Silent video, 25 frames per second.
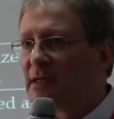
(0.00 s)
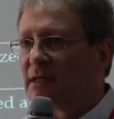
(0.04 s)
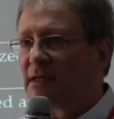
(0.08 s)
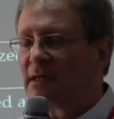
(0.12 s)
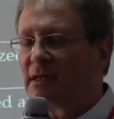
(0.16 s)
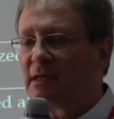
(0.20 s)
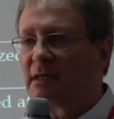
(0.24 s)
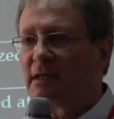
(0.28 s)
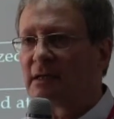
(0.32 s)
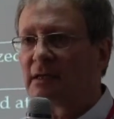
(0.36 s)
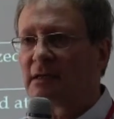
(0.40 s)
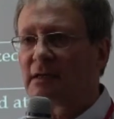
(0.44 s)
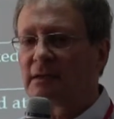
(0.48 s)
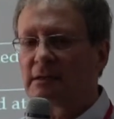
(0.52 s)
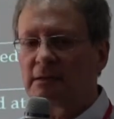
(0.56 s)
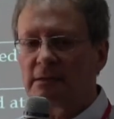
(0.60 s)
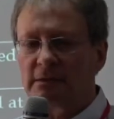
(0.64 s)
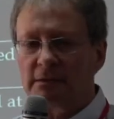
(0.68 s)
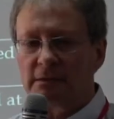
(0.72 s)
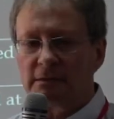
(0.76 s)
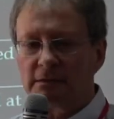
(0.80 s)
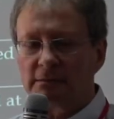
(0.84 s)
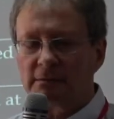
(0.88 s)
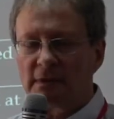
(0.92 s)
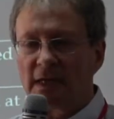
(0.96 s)

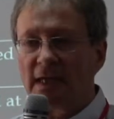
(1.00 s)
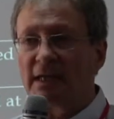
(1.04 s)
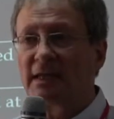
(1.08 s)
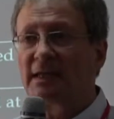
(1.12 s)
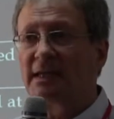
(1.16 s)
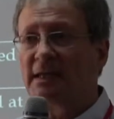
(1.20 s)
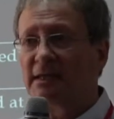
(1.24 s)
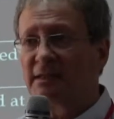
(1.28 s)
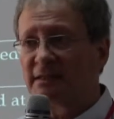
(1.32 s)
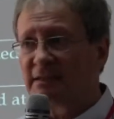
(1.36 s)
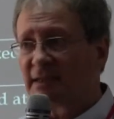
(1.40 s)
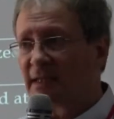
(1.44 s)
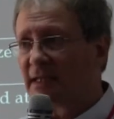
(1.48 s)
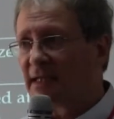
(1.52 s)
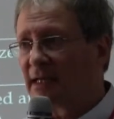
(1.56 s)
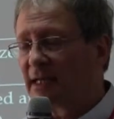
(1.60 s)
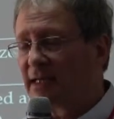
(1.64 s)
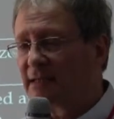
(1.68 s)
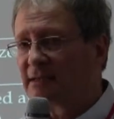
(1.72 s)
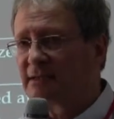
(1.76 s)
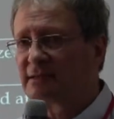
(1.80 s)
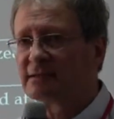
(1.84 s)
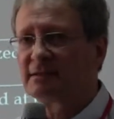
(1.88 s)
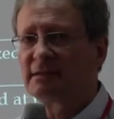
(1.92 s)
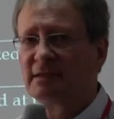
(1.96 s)
alkyl
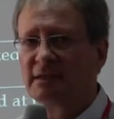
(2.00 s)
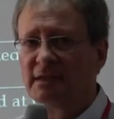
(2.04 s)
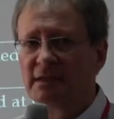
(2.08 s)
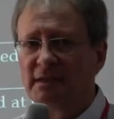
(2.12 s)
silanes,